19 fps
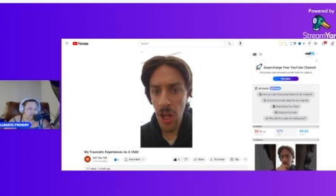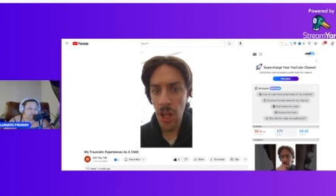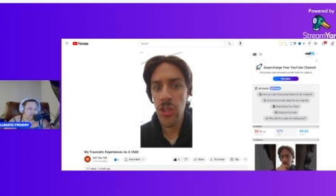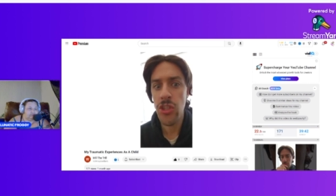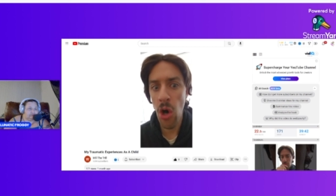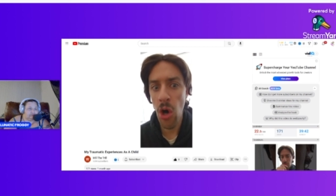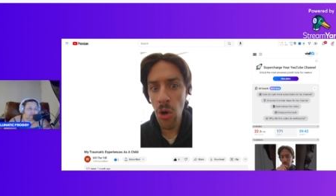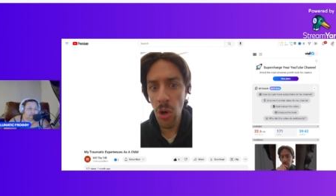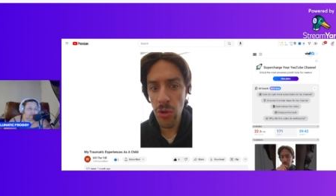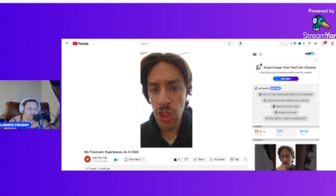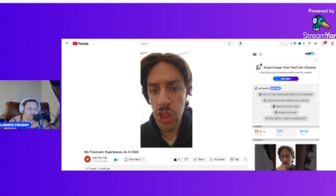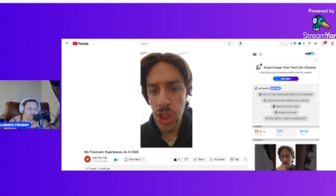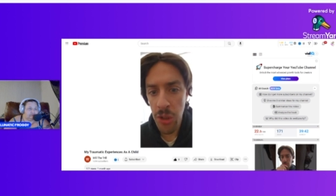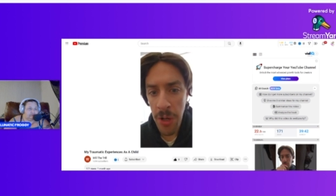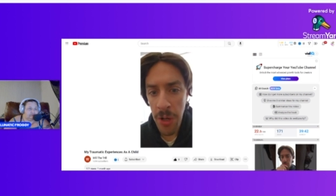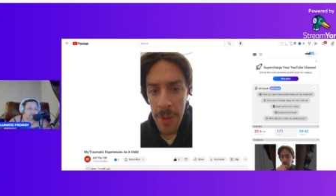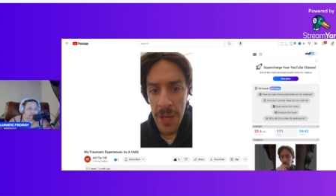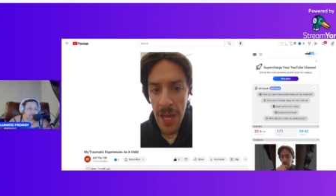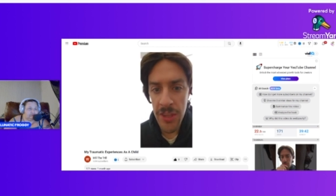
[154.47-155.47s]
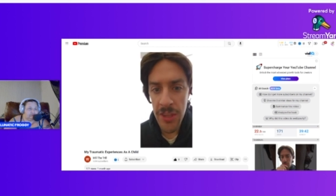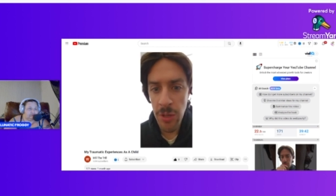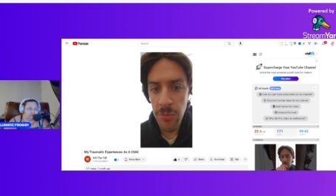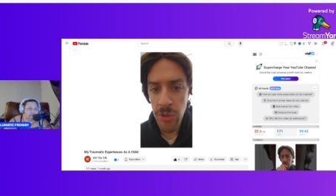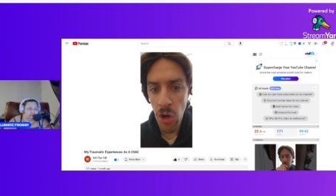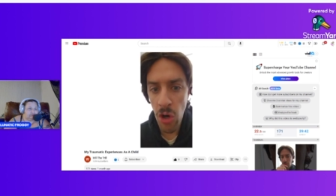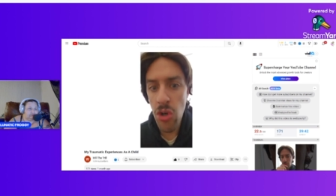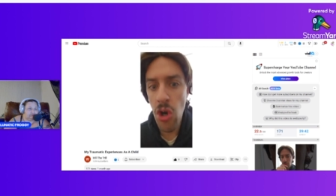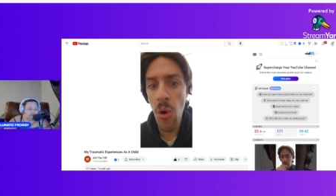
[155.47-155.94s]
don't go screaming at them
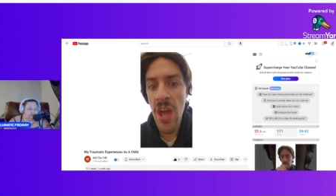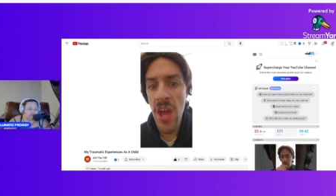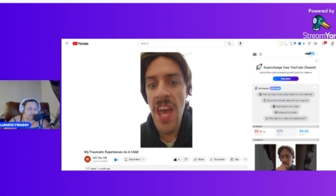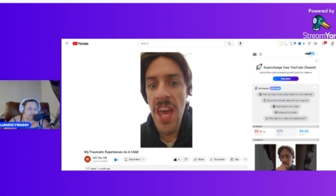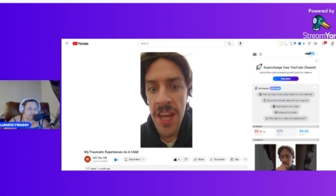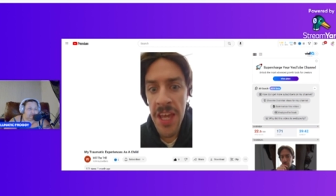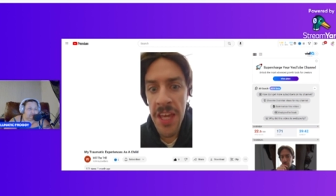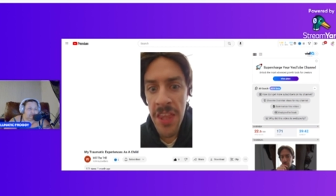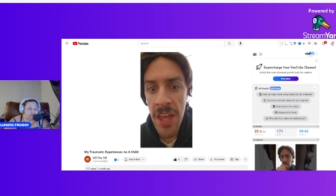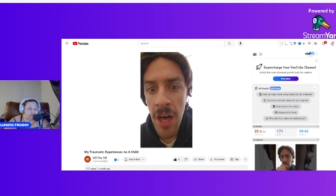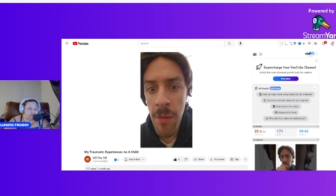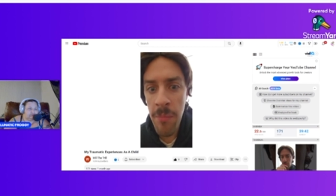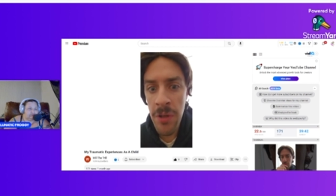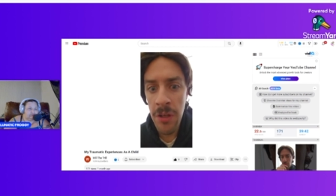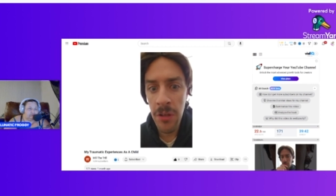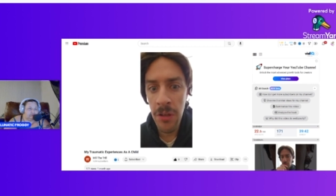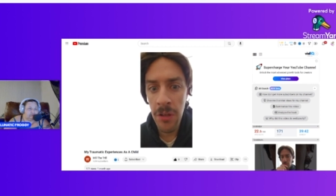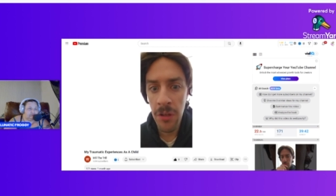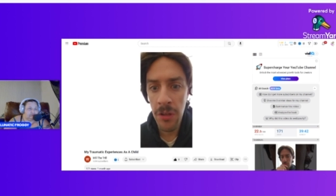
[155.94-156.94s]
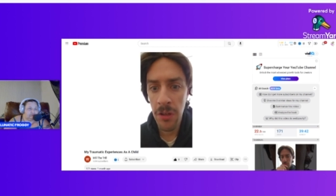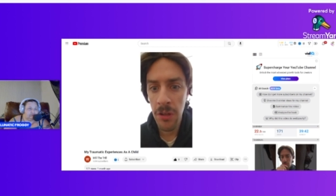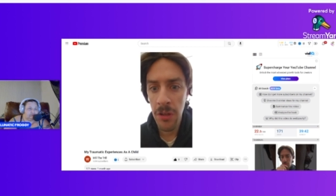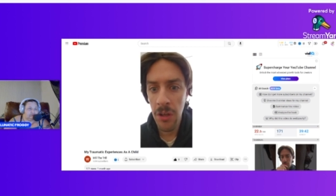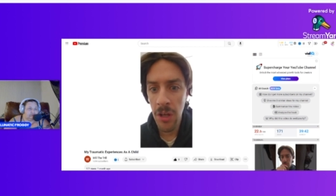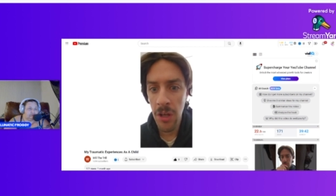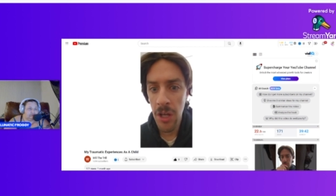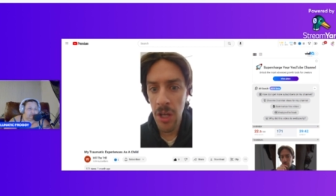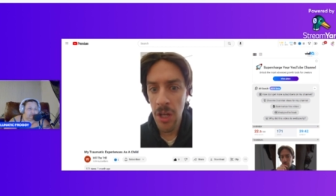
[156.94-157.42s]
don't go hitting them
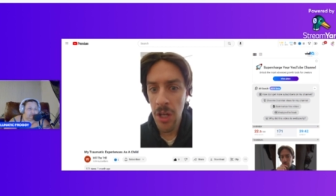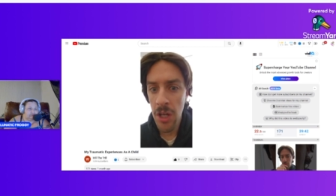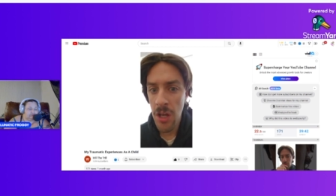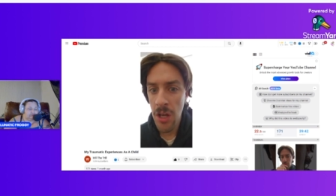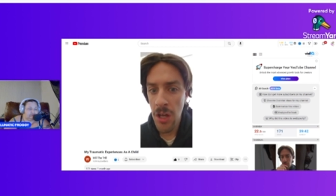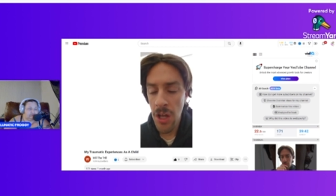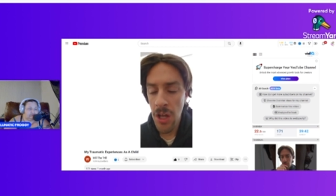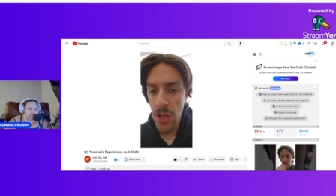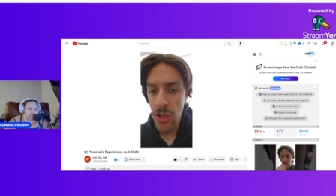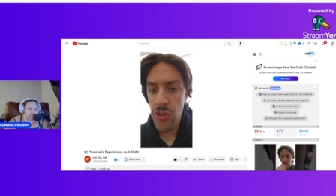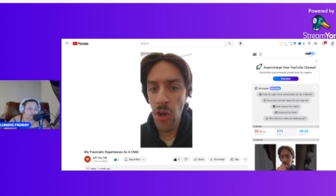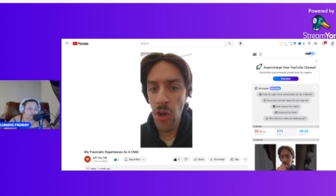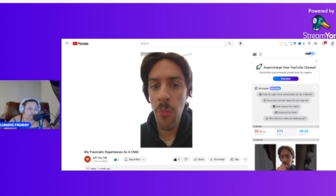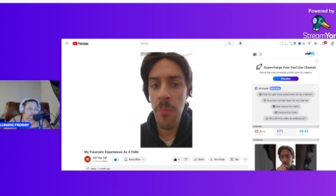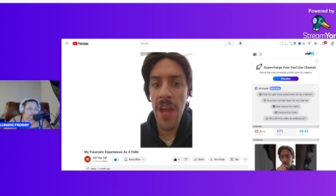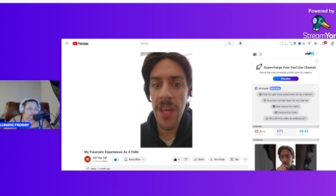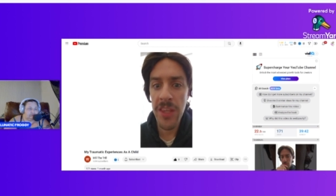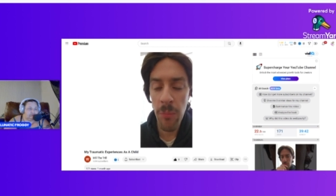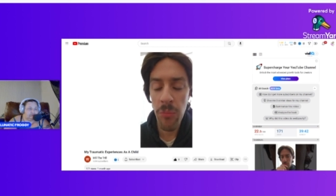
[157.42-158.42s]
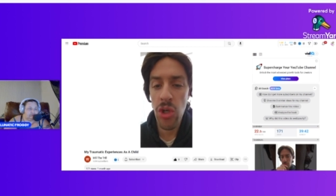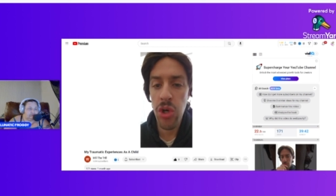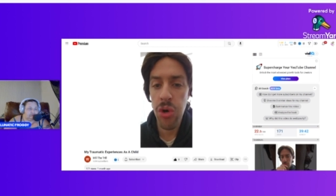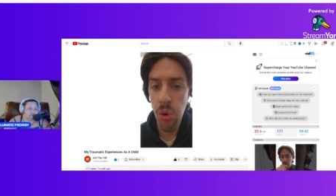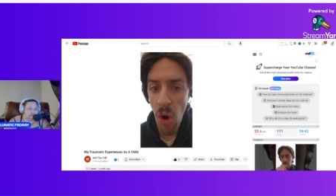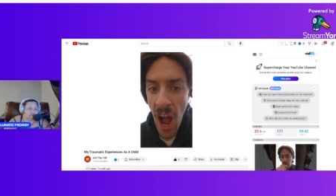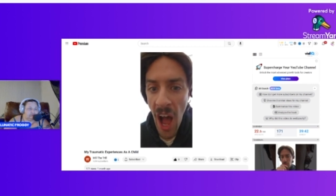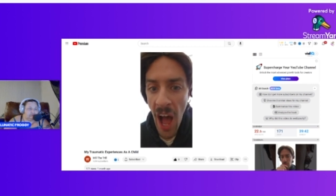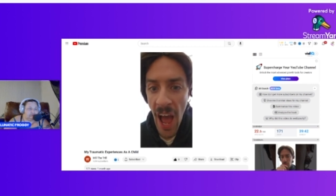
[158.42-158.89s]
don't make them
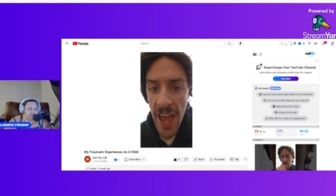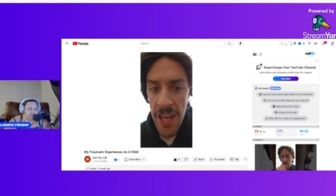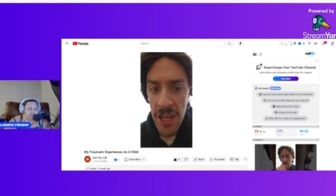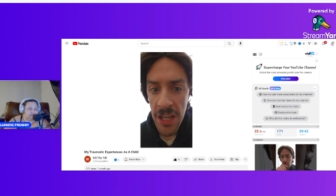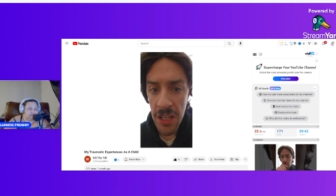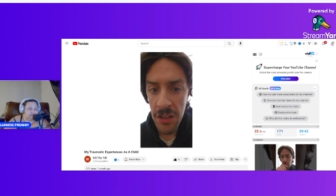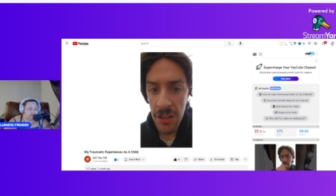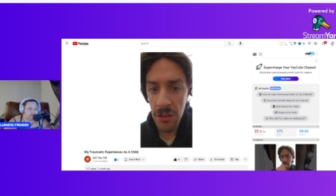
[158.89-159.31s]
cry